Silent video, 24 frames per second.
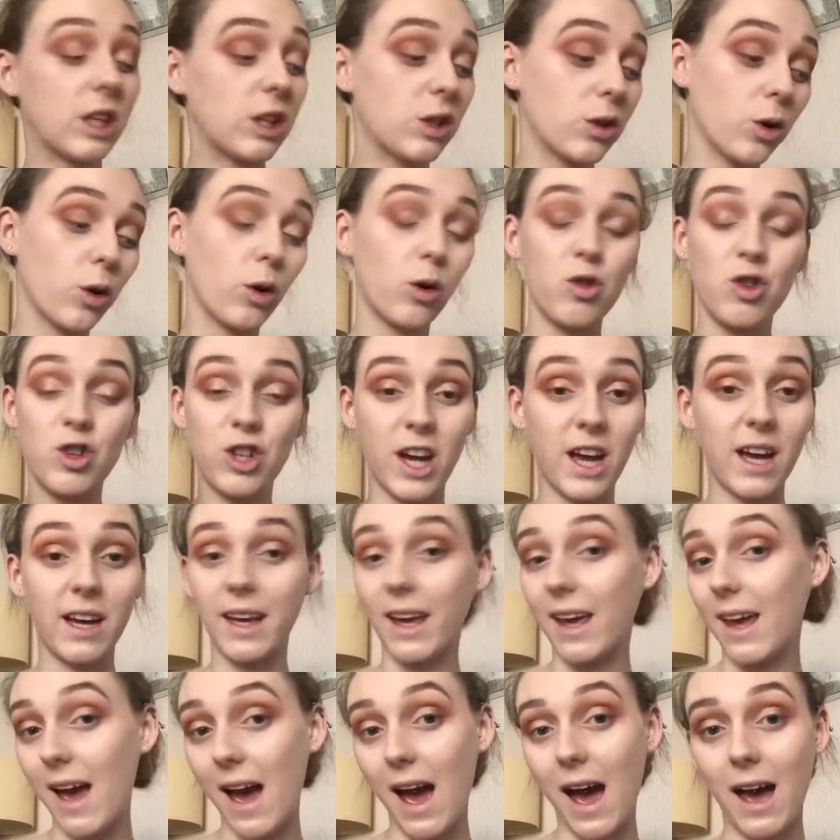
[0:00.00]
It's not
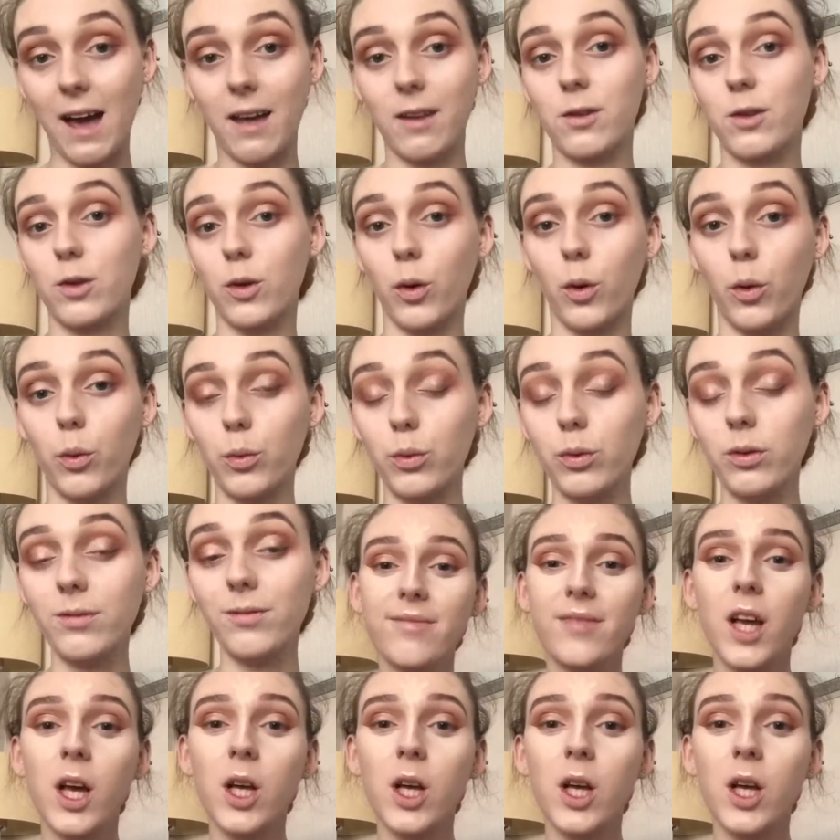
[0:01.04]
jaggy at all.